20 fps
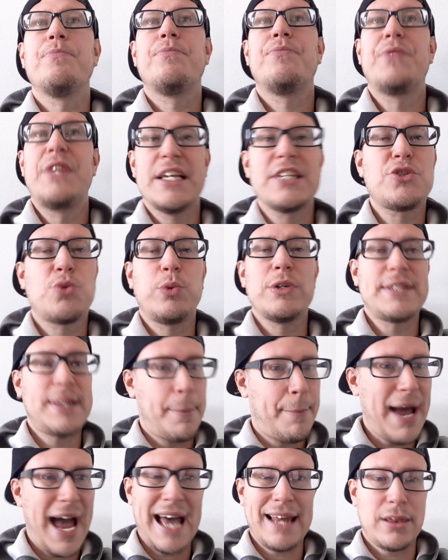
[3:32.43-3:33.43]
This was a
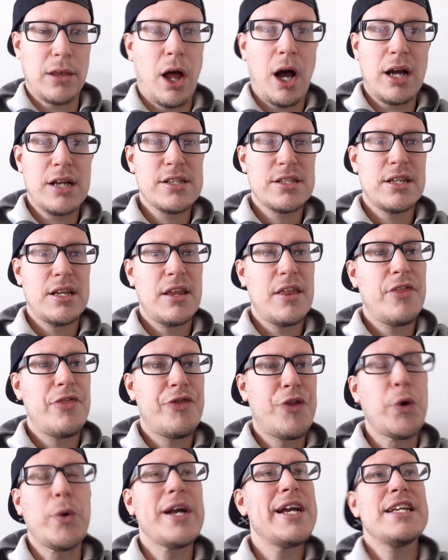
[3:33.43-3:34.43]
bad loss.
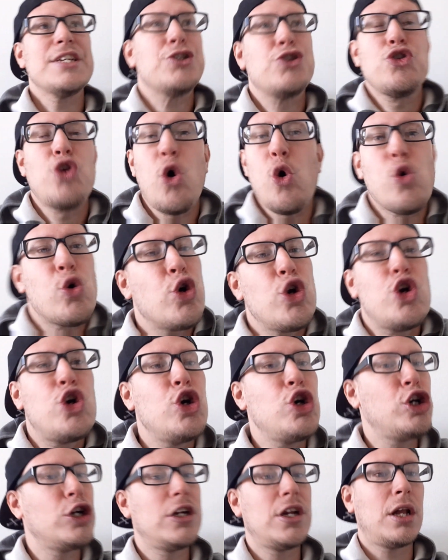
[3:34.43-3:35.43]
There is no
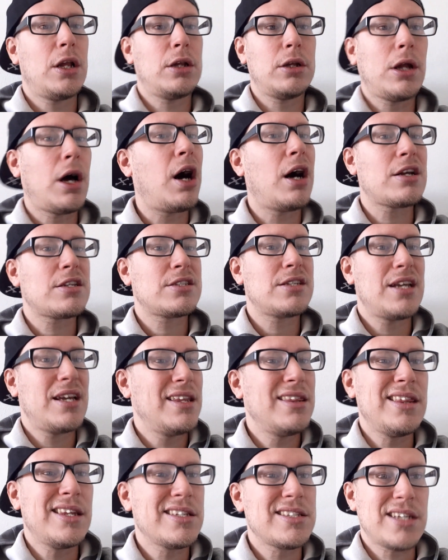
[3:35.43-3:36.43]
good loss
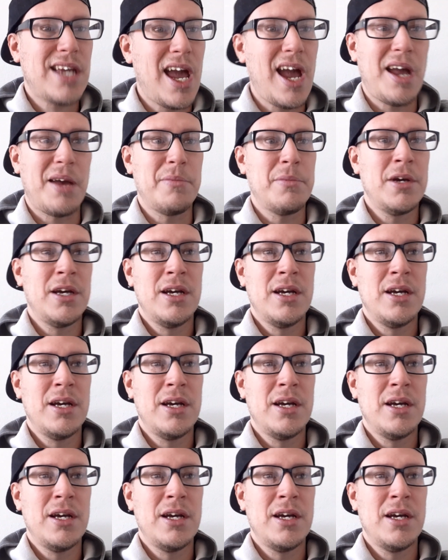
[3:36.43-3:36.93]
in this game.